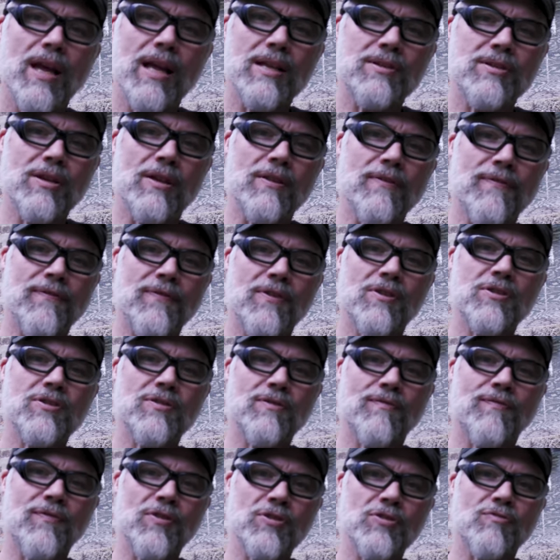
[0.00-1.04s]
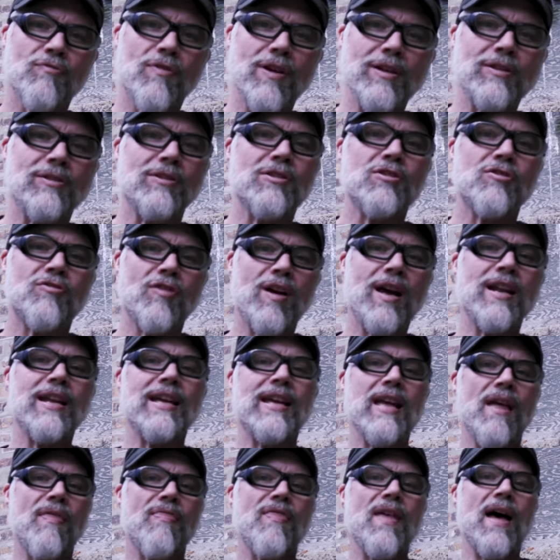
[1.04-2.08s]
And so the first wrinkle is trying to
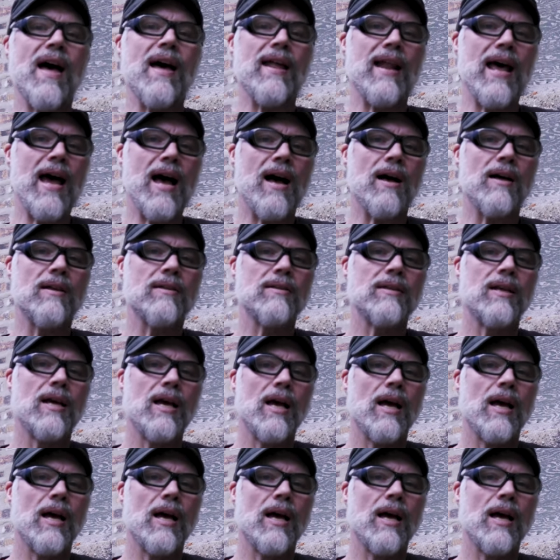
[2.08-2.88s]
get that out.